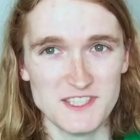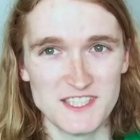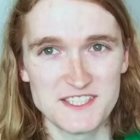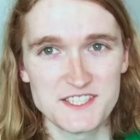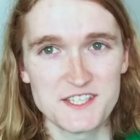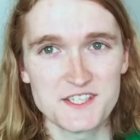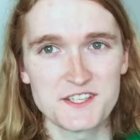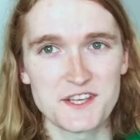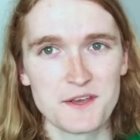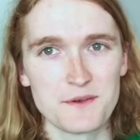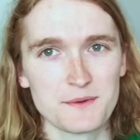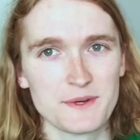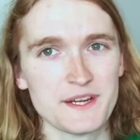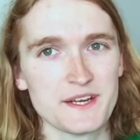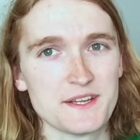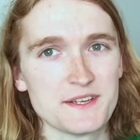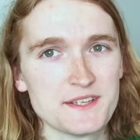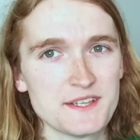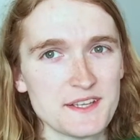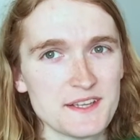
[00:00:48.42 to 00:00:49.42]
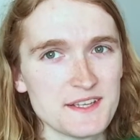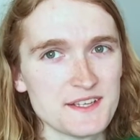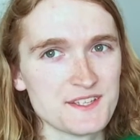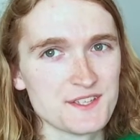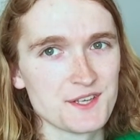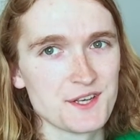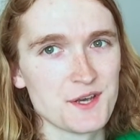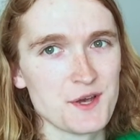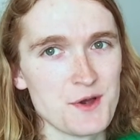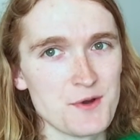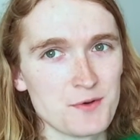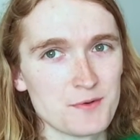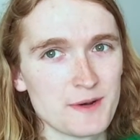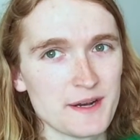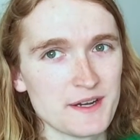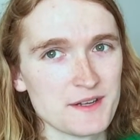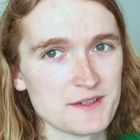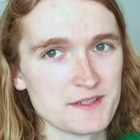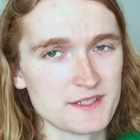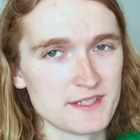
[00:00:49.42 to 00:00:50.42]
well, let's just get right into this
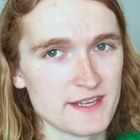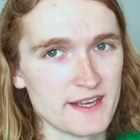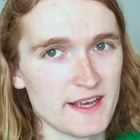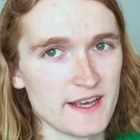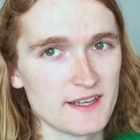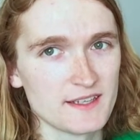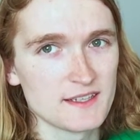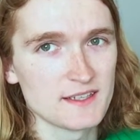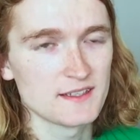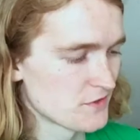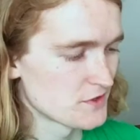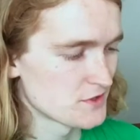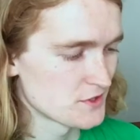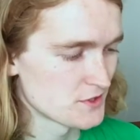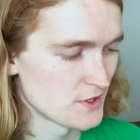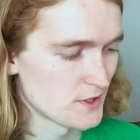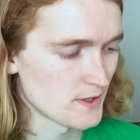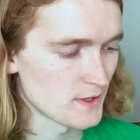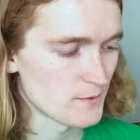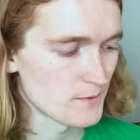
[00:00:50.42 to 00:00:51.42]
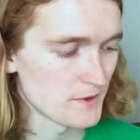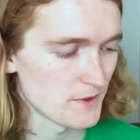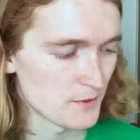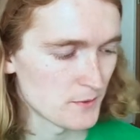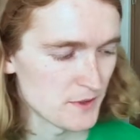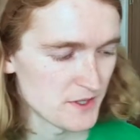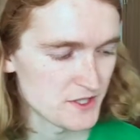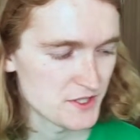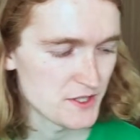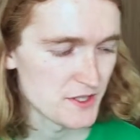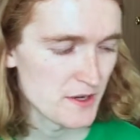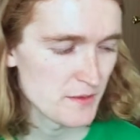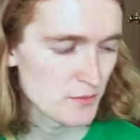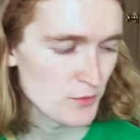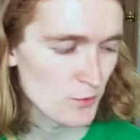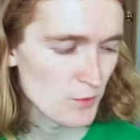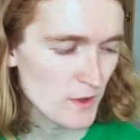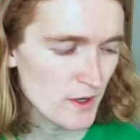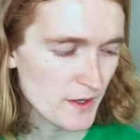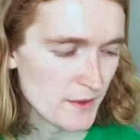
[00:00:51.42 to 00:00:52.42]
writer's tag, starting with question
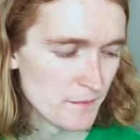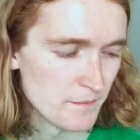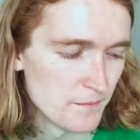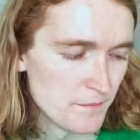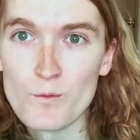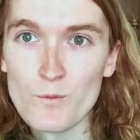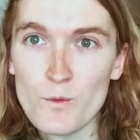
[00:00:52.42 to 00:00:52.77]
number one.